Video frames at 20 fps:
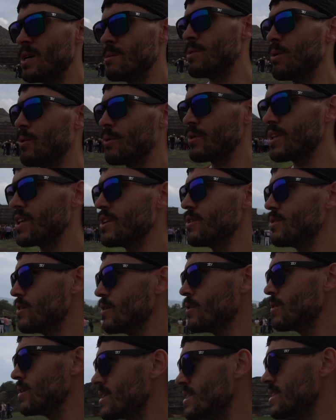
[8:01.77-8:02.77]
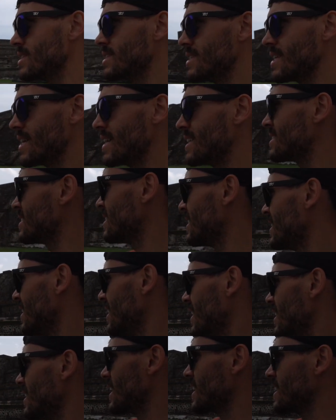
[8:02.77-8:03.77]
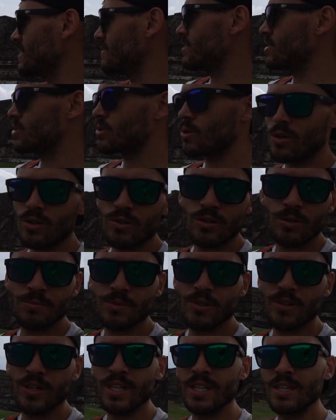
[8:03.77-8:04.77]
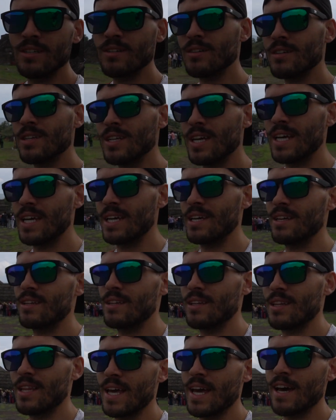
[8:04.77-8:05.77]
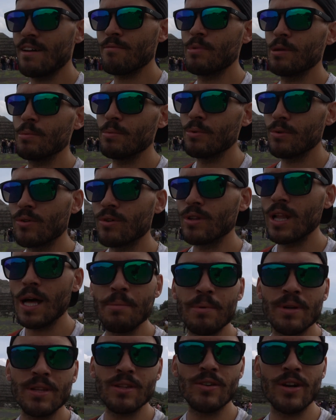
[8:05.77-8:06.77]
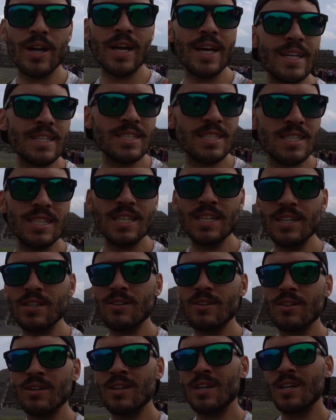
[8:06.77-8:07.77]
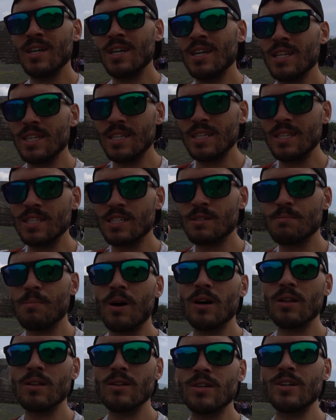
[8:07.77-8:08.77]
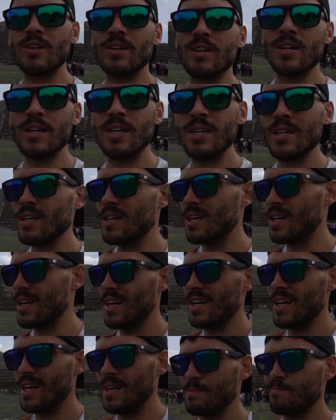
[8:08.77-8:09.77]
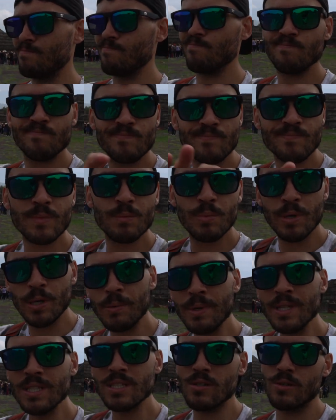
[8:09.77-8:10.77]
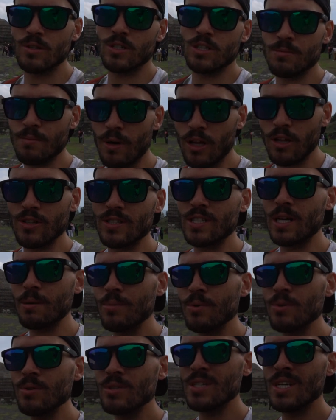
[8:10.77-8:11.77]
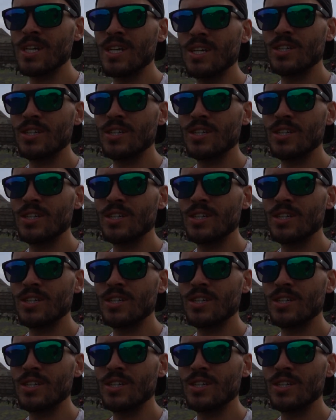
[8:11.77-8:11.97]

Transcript: But one thing you'll notice is that a lot of the tour groups are here, and they have people clapping their hands near the smaller pyramids or the smaller temples